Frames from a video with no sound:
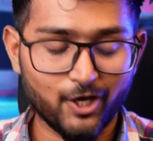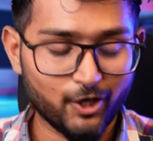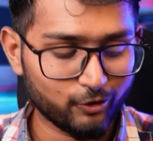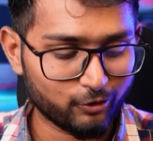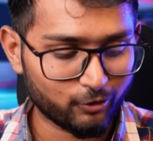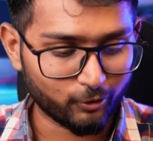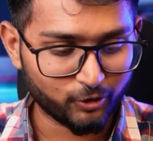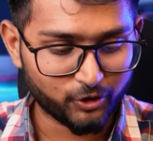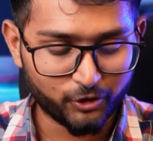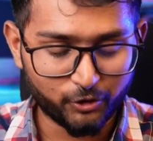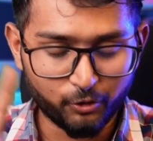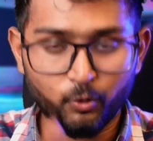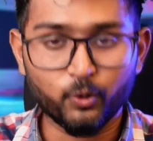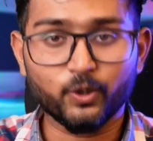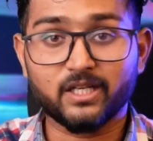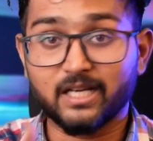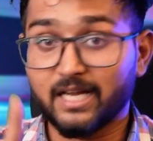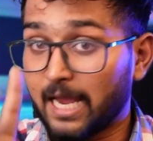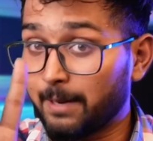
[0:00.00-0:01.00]
So
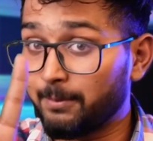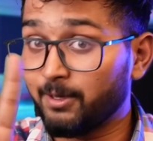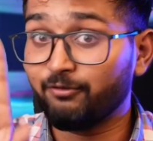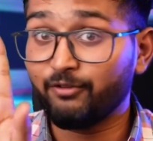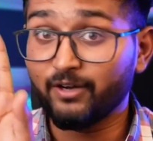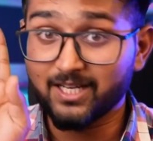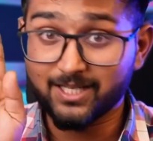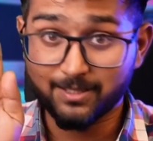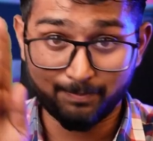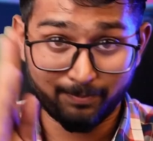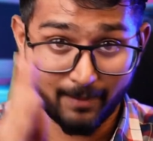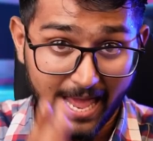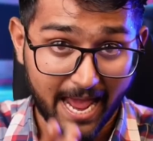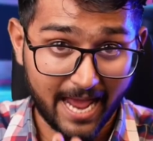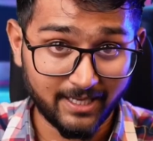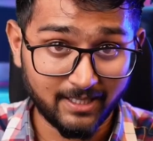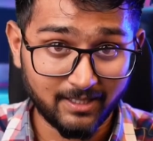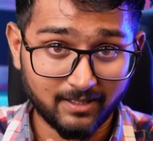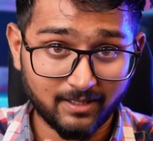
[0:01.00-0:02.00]
first
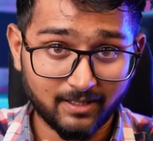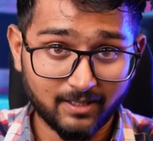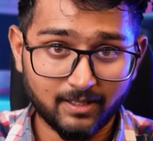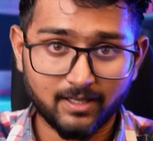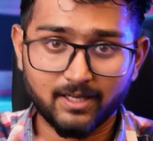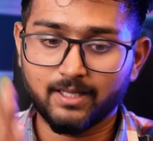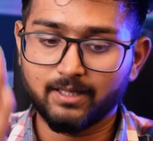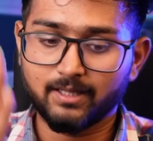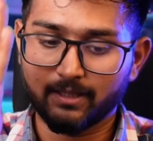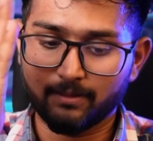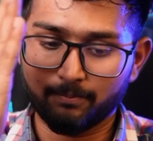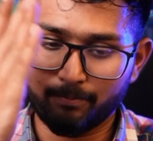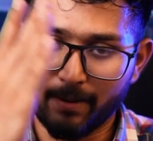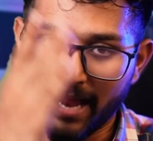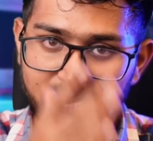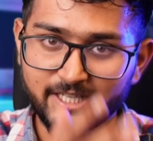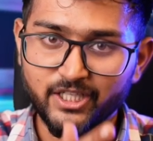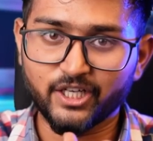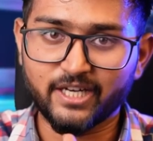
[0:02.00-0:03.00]
plan
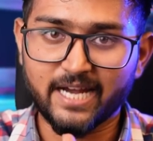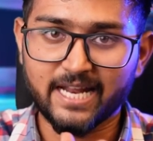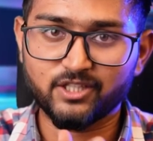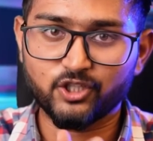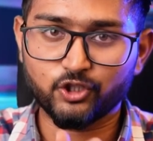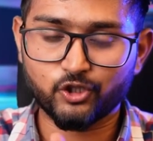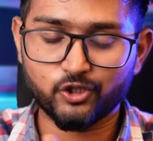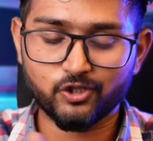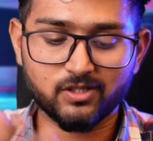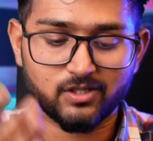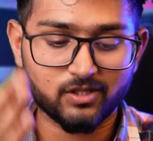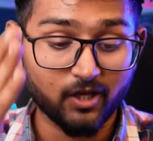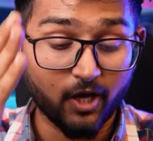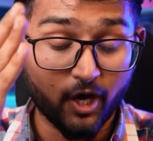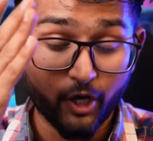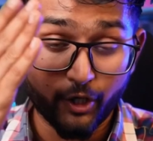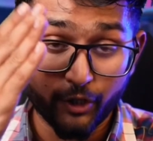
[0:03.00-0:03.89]
your transitions,